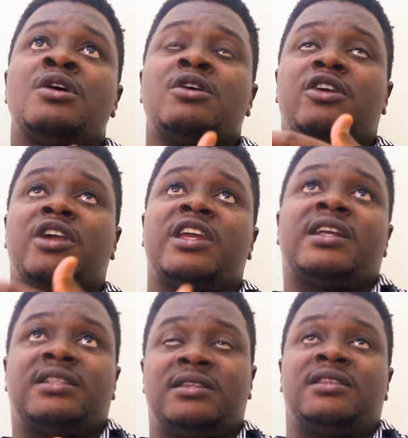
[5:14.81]

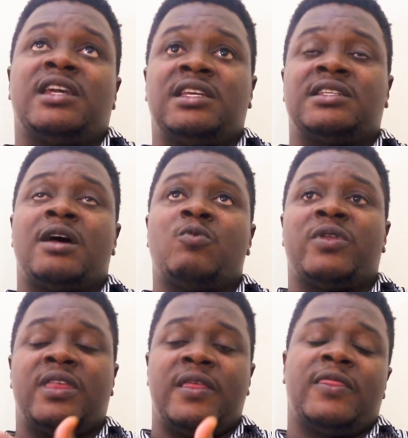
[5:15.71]
create data
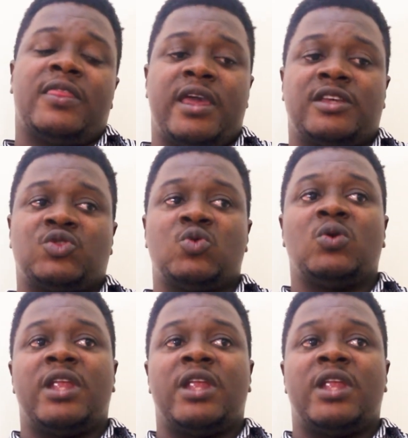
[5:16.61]
within their school,